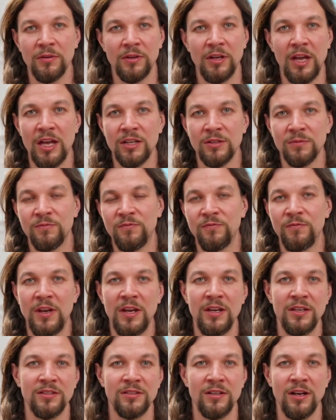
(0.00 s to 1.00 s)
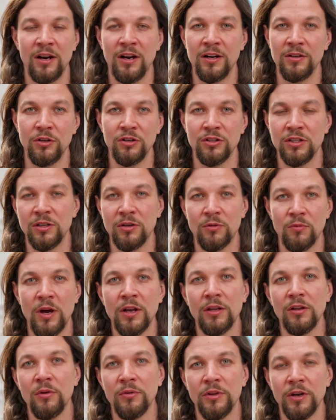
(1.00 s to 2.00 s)
Gas fees are usually
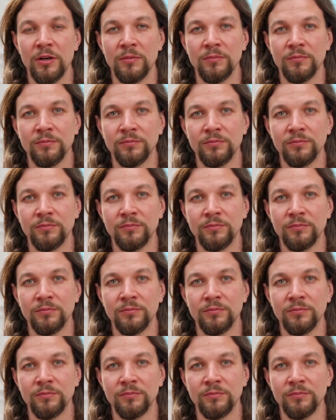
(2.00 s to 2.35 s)
quite low there.